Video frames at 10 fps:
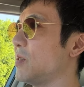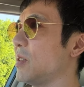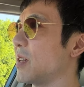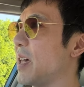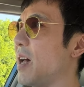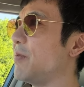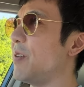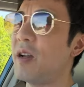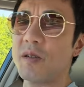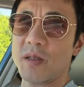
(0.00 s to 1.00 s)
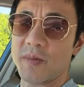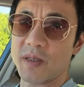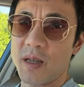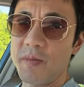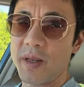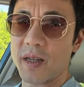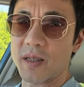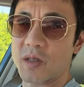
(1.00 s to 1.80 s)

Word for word: a cafe or something, something,